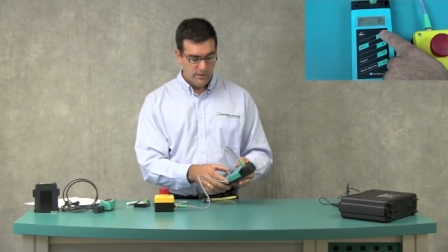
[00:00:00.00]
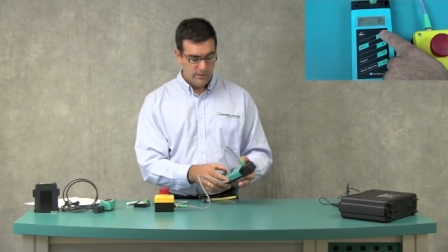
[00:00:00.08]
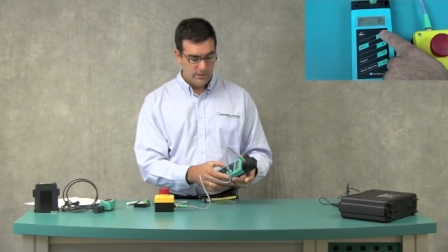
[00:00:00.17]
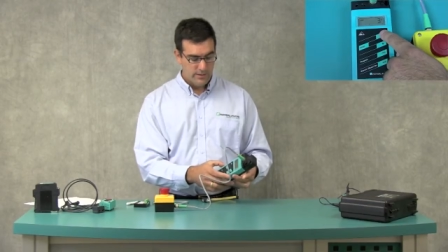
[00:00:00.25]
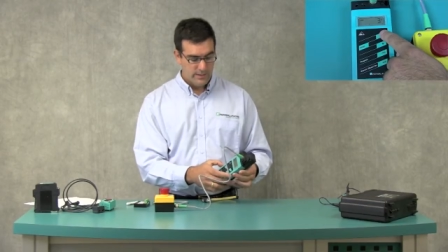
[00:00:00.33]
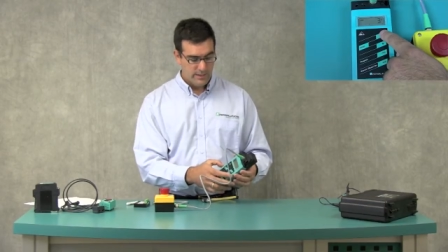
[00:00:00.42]

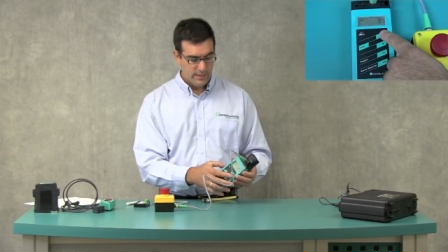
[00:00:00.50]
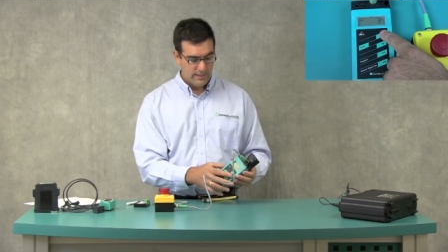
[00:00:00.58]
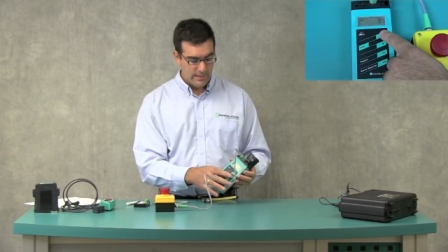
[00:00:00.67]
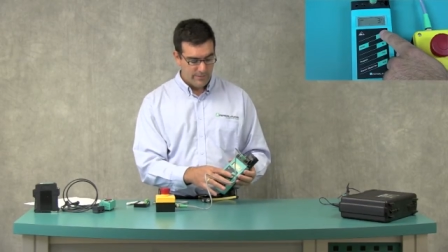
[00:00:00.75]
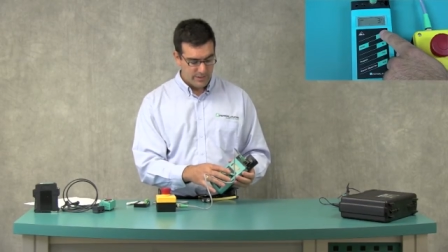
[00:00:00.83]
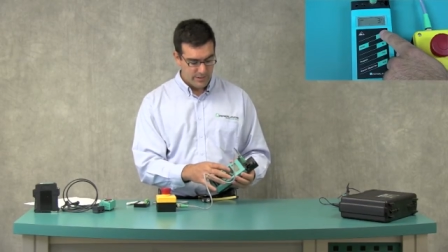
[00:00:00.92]
You can see
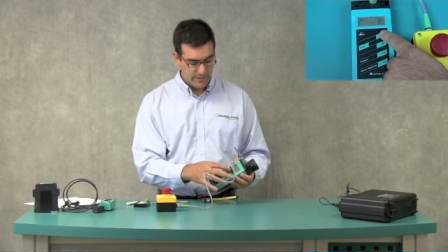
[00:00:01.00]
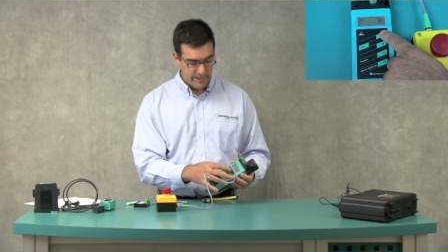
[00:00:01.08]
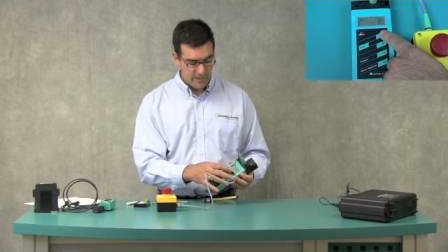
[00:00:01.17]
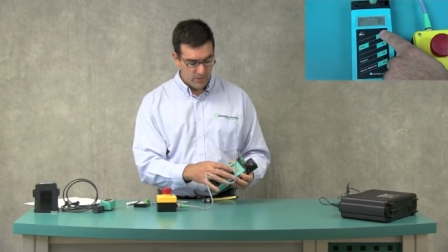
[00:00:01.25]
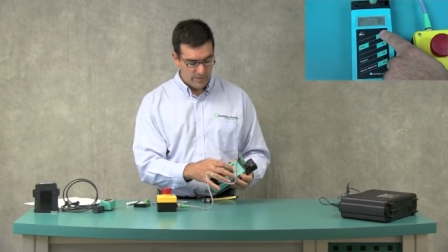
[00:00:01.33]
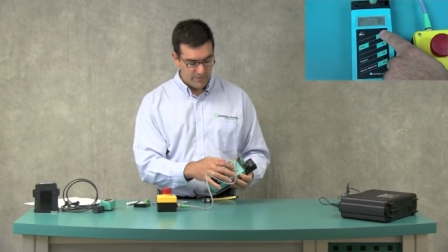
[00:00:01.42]
that I'm going to just
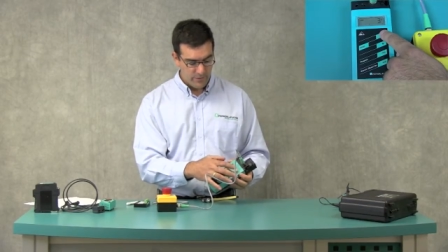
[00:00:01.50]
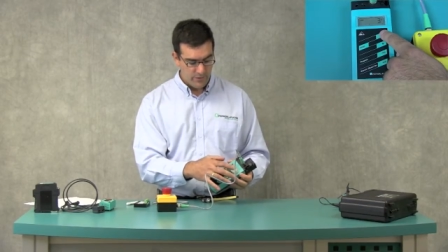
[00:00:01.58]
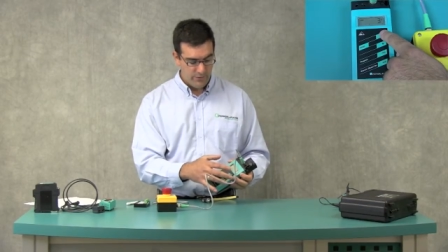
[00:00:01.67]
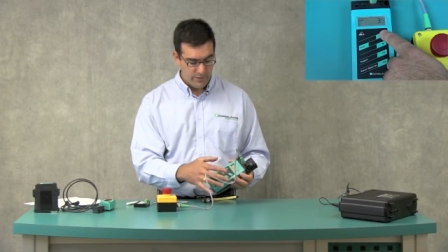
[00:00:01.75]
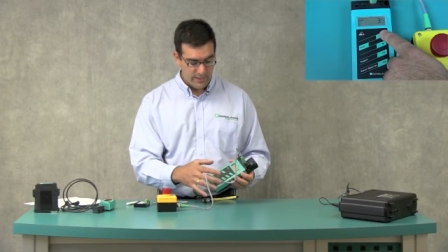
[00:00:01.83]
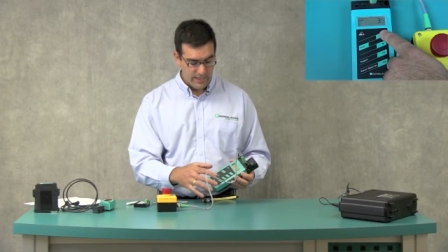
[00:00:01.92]
arrow up to
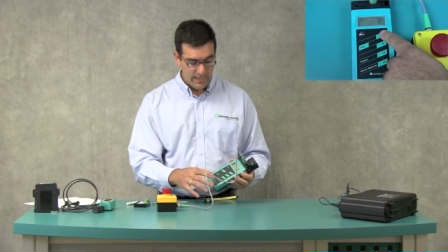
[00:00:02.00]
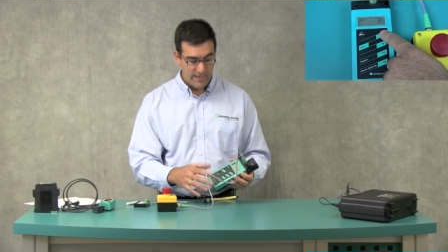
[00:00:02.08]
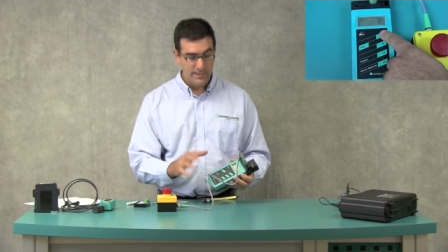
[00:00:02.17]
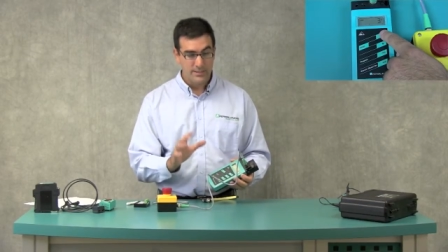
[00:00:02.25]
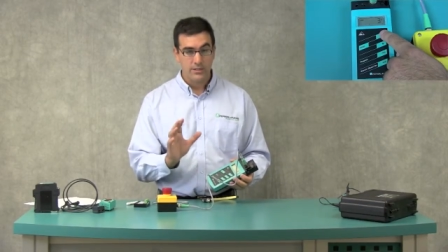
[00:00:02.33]
3A.